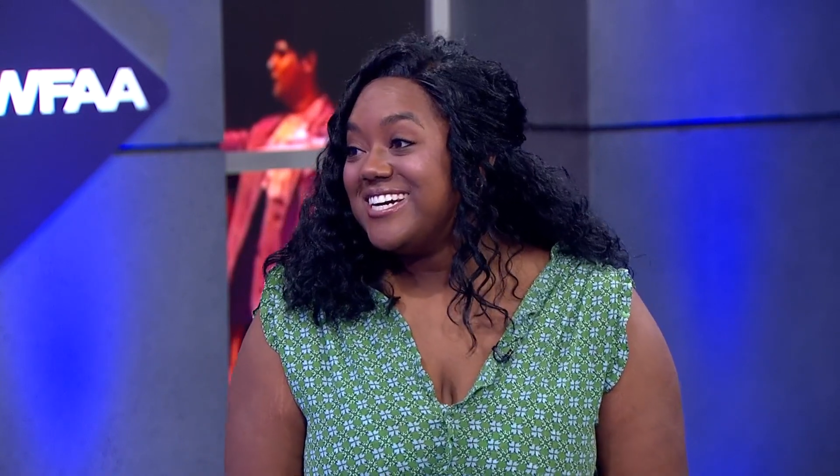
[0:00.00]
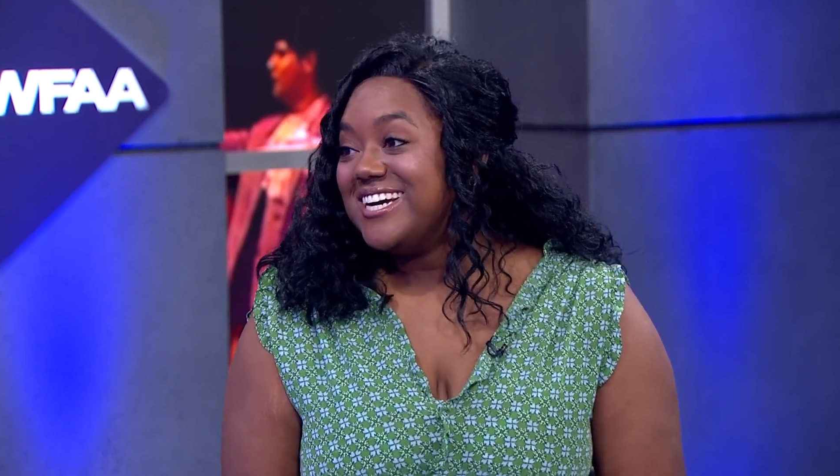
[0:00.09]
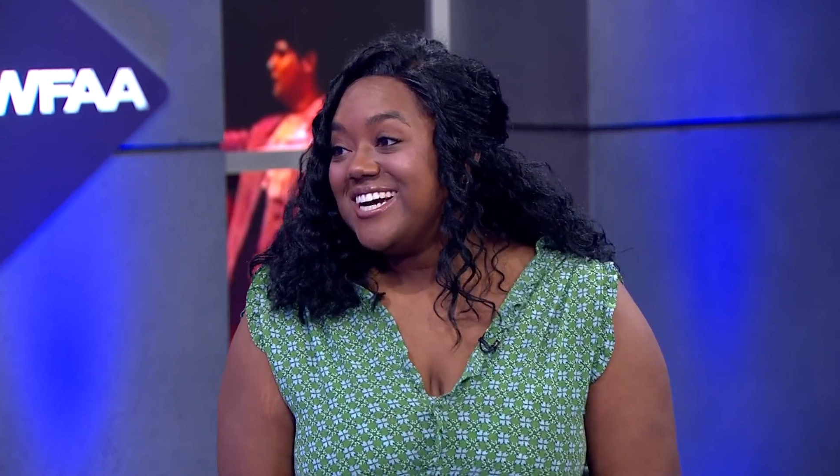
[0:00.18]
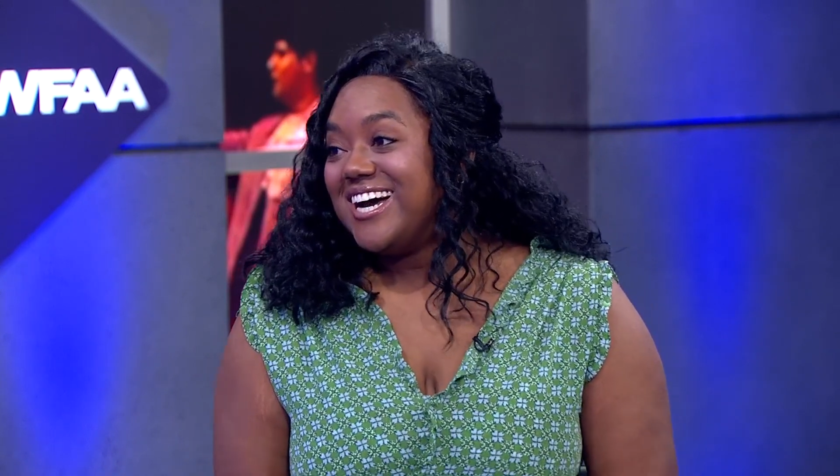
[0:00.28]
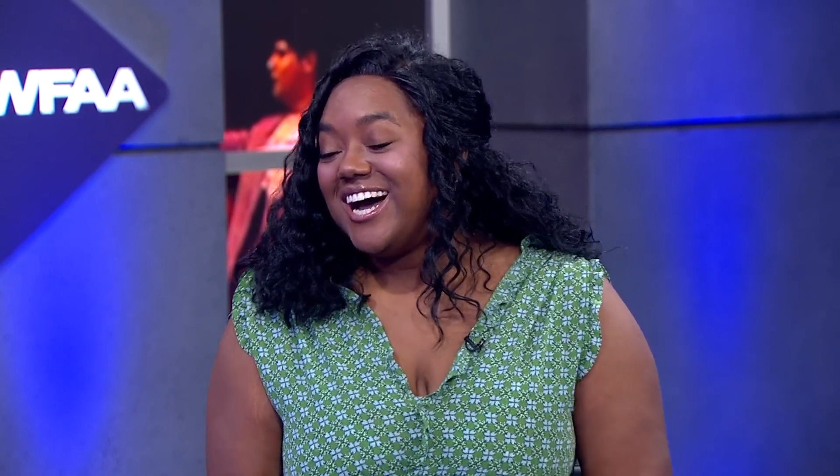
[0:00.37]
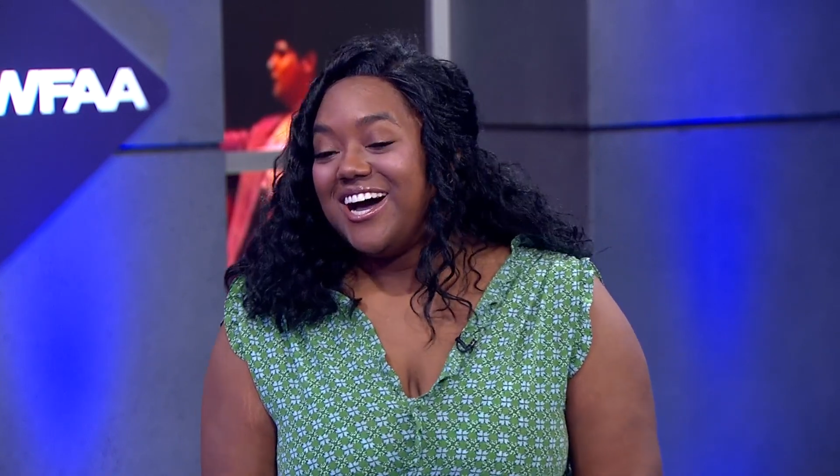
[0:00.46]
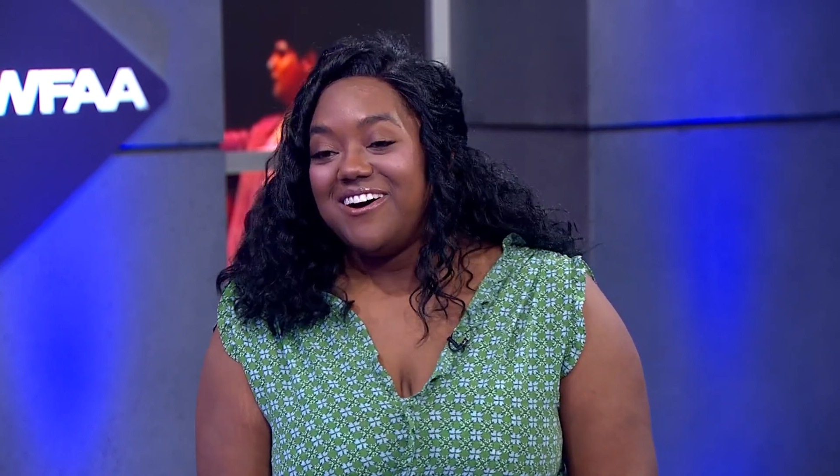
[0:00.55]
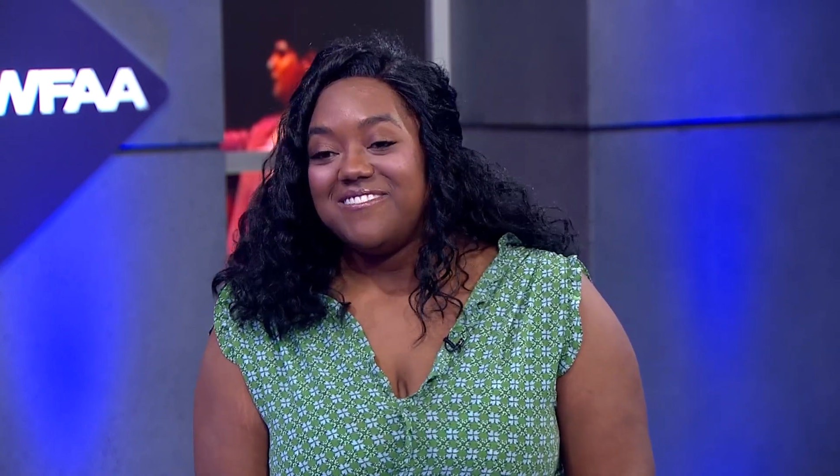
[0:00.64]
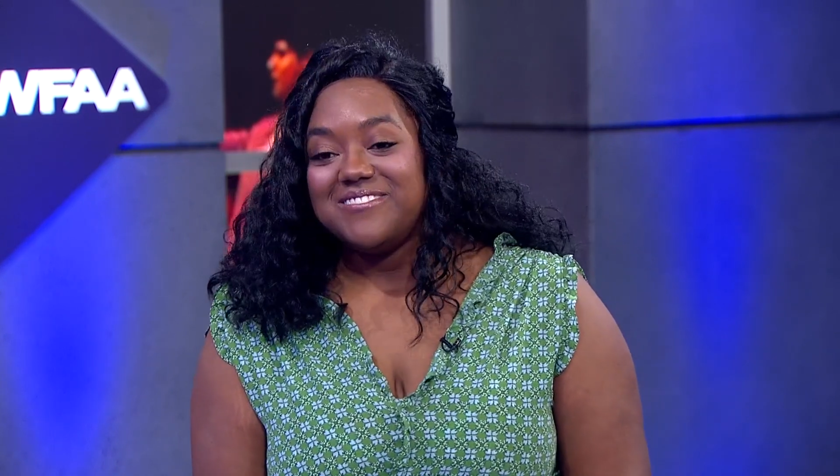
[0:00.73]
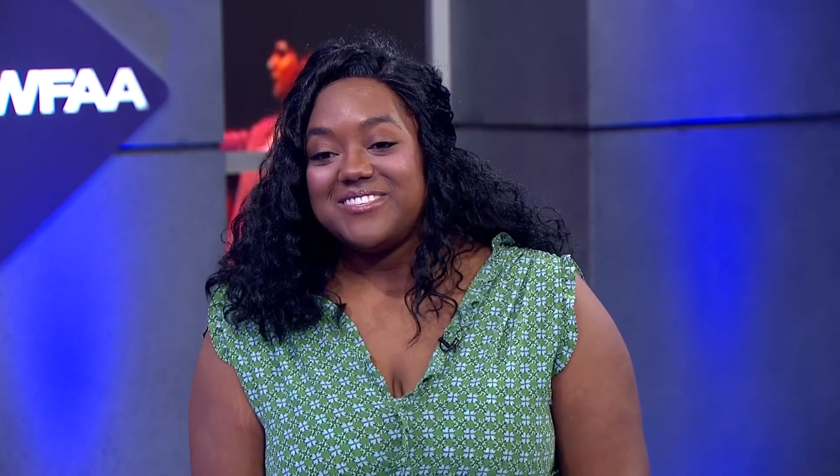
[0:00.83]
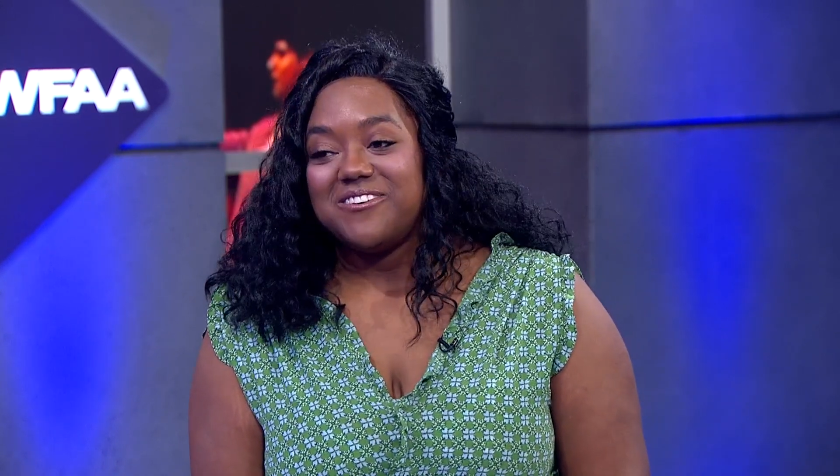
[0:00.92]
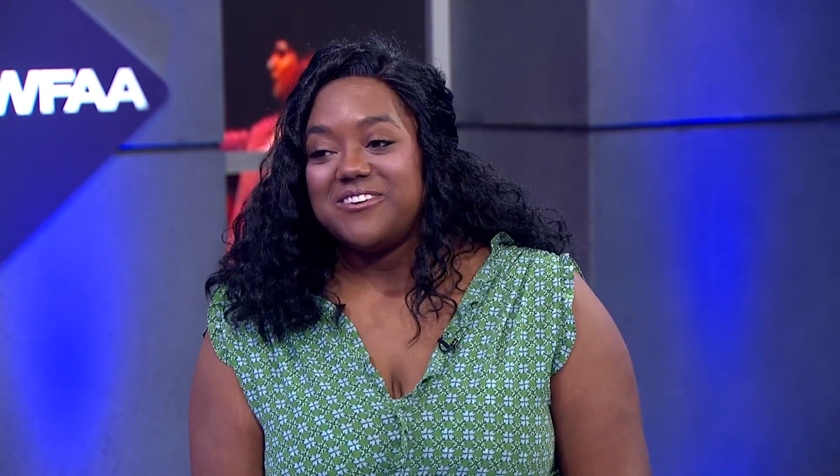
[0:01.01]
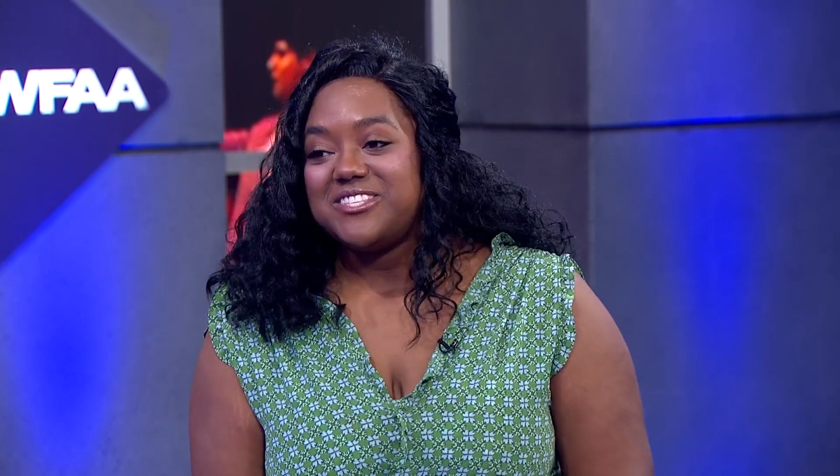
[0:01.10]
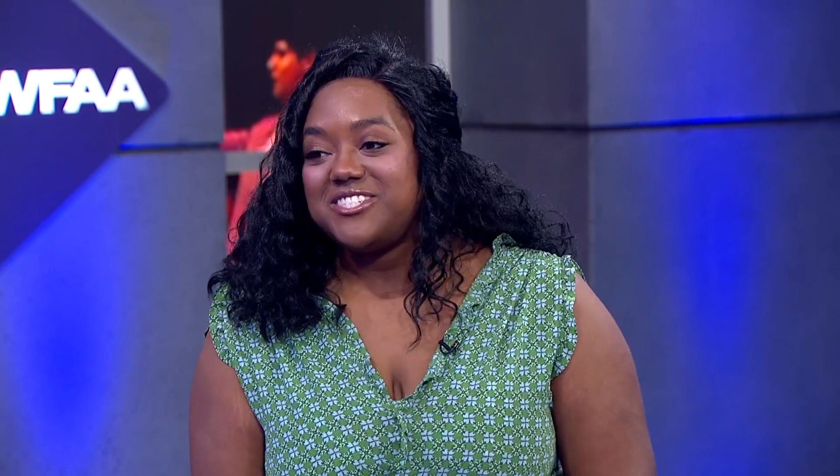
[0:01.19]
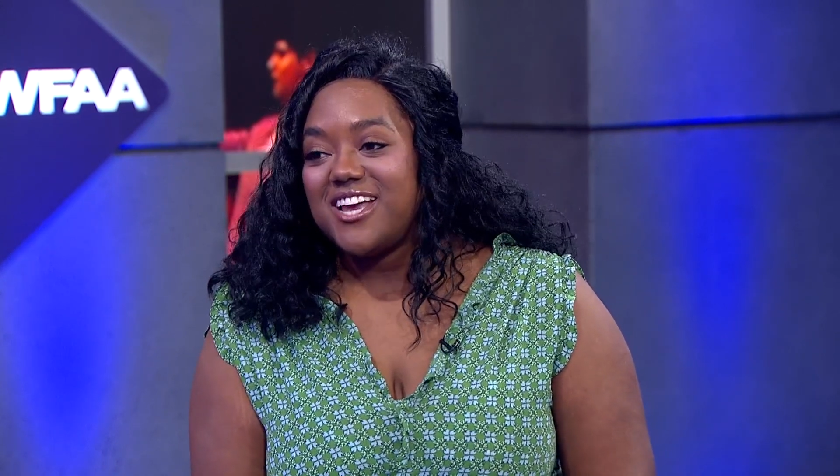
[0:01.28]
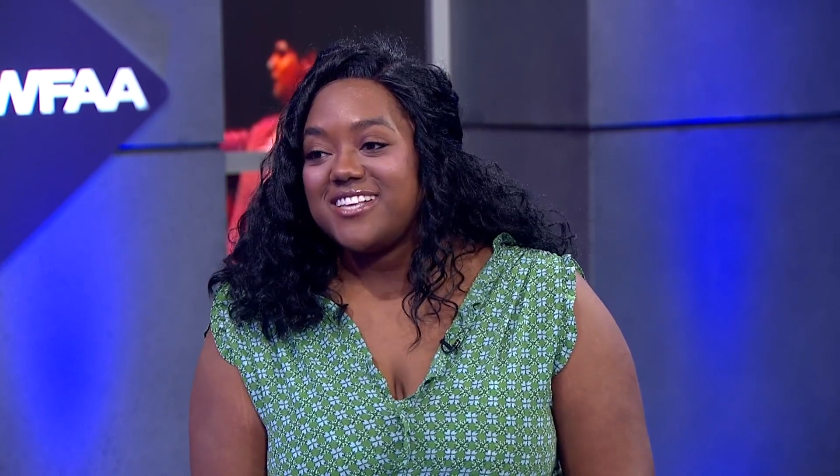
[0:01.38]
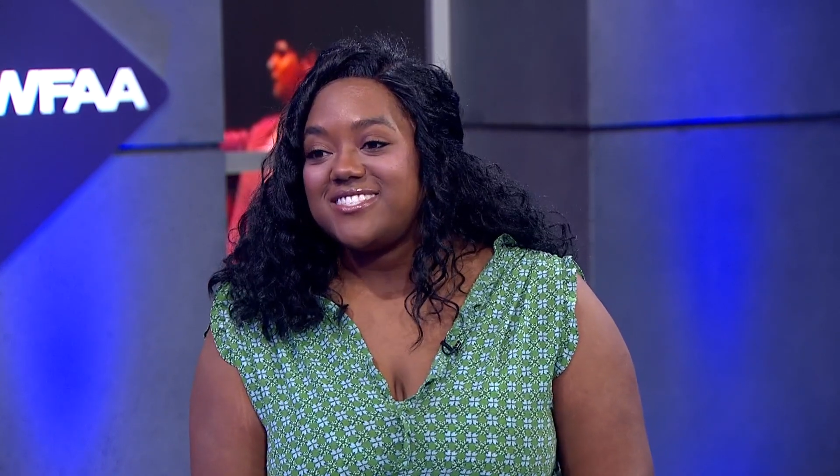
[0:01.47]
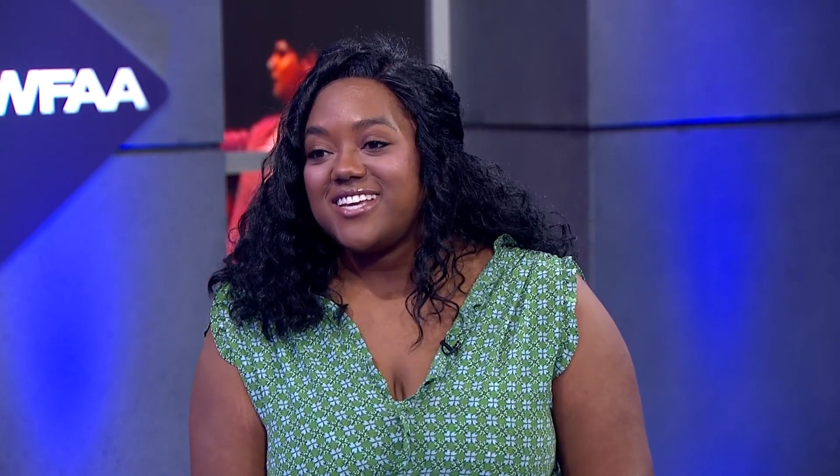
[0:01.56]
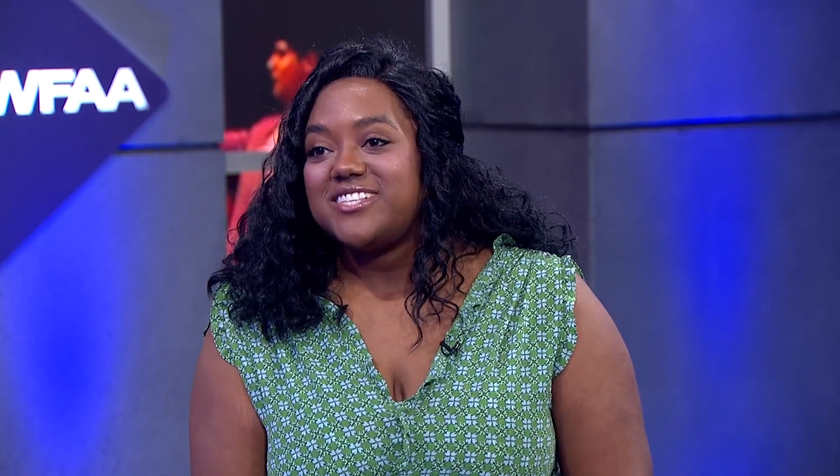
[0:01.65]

Okay. Um, so it's just,